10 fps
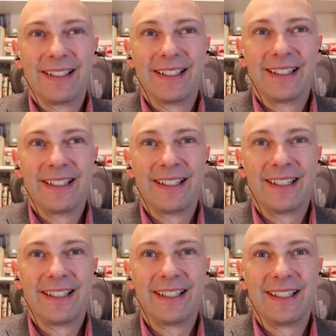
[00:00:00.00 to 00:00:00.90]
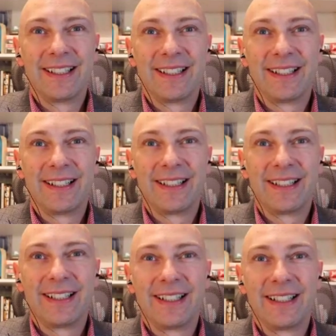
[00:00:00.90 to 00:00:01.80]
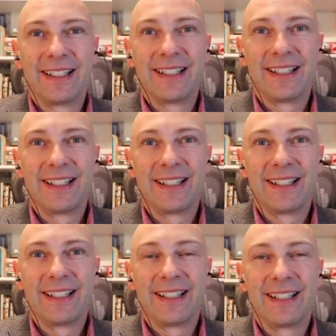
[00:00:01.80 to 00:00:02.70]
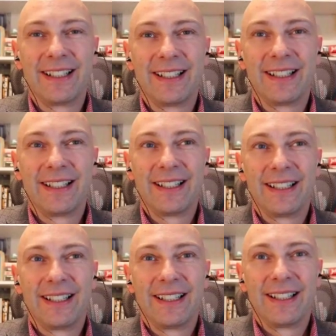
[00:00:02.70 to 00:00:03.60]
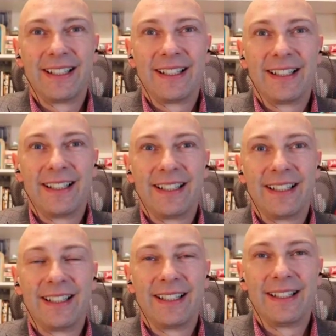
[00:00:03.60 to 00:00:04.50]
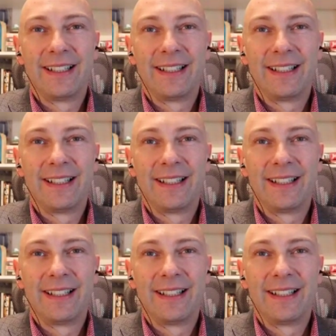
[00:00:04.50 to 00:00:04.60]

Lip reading: [no speech]